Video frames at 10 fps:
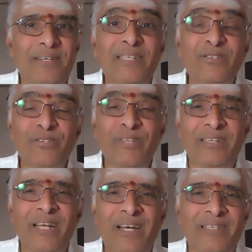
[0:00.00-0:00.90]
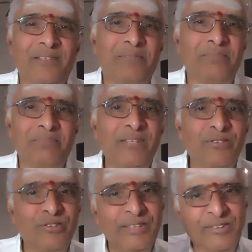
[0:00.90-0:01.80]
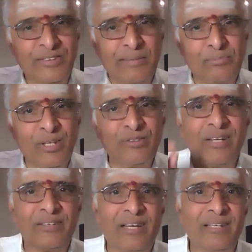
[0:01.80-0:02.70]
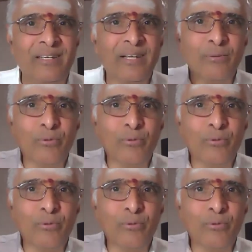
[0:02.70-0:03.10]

That is Shraddha. Because scriptures are telling.